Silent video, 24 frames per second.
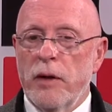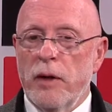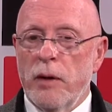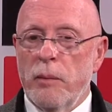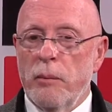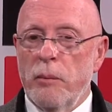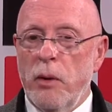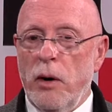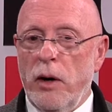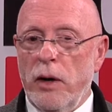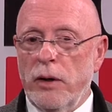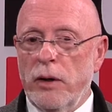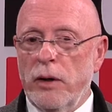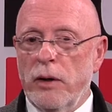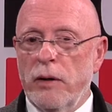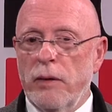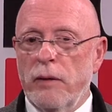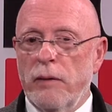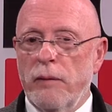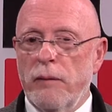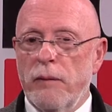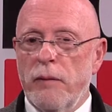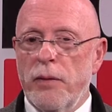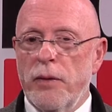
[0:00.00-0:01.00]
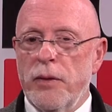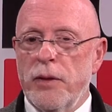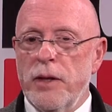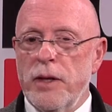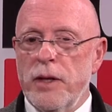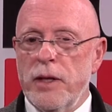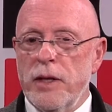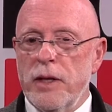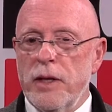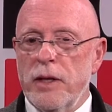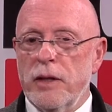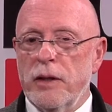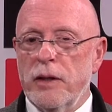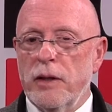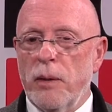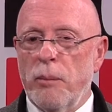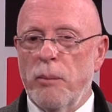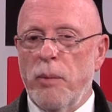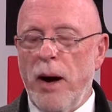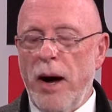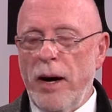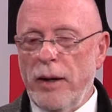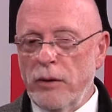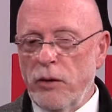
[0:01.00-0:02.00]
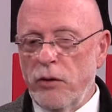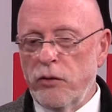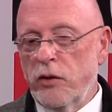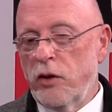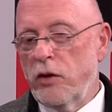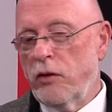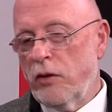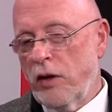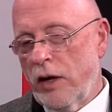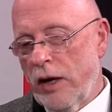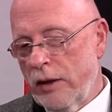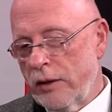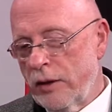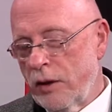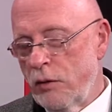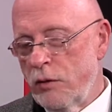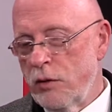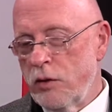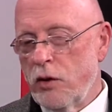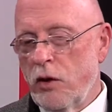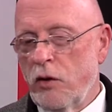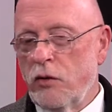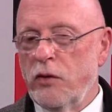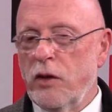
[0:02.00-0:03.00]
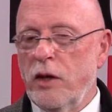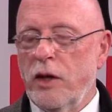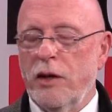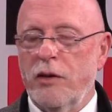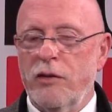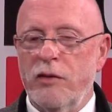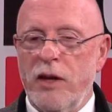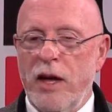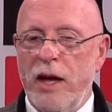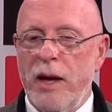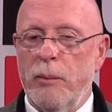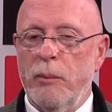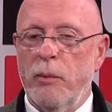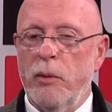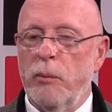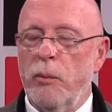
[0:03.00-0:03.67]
but the, the policies, and I'll give you just an example.